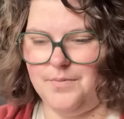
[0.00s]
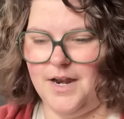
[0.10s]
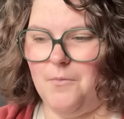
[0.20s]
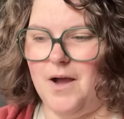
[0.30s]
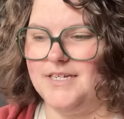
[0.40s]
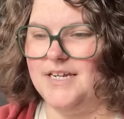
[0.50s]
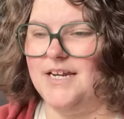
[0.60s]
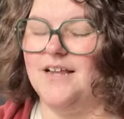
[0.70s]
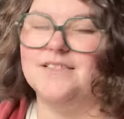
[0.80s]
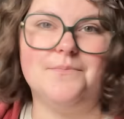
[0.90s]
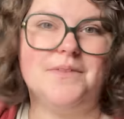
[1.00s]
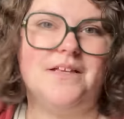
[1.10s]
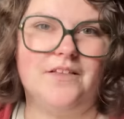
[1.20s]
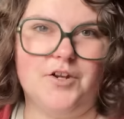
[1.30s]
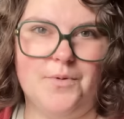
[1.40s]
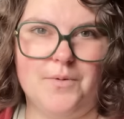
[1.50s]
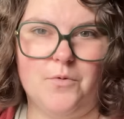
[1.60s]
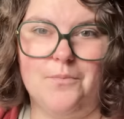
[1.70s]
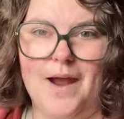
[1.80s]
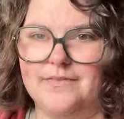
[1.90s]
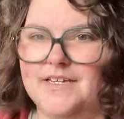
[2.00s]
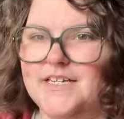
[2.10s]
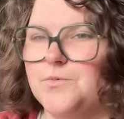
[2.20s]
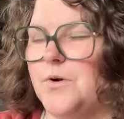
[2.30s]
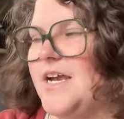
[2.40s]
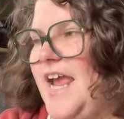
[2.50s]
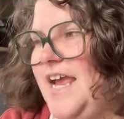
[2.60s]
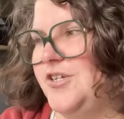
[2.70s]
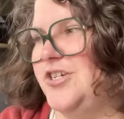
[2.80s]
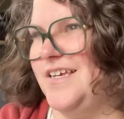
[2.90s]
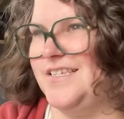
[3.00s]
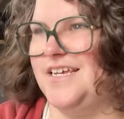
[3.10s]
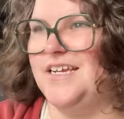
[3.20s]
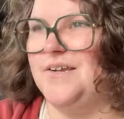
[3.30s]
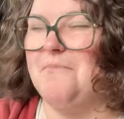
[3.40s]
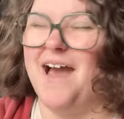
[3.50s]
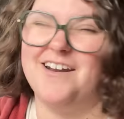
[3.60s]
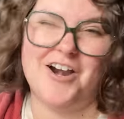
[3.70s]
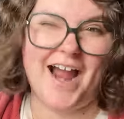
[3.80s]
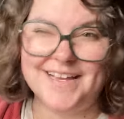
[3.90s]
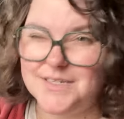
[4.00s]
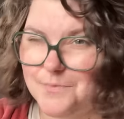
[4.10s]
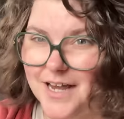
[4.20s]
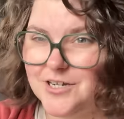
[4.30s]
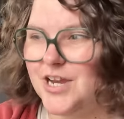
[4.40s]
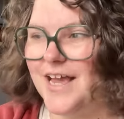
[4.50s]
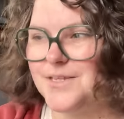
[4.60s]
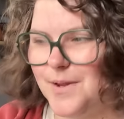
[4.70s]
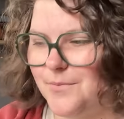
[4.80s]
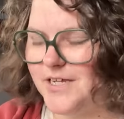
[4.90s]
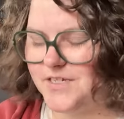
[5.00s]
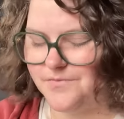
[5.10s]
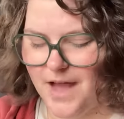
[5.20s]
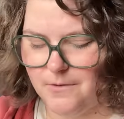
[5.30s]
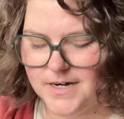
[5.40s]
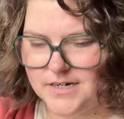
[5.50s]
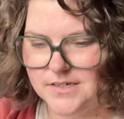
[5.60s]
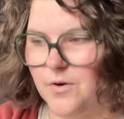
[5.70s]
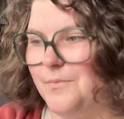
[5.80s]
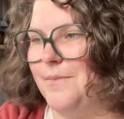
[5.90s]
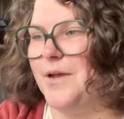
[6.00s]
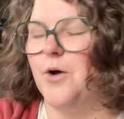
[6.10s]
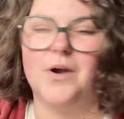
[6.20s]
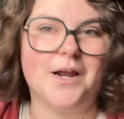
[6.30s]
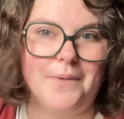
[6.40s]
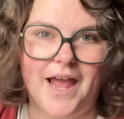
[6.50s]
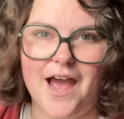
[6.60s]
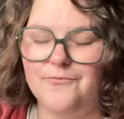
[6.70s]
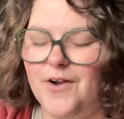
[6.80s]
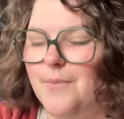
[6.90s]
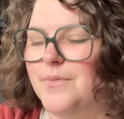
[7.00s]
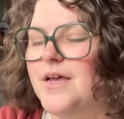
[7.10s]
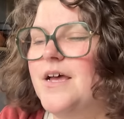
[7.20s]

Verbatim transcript: but I want to knit on something a little bit more mindless where gauge doesn't matter as much as my pressed flowers, or maybe I'll work on my half wrap.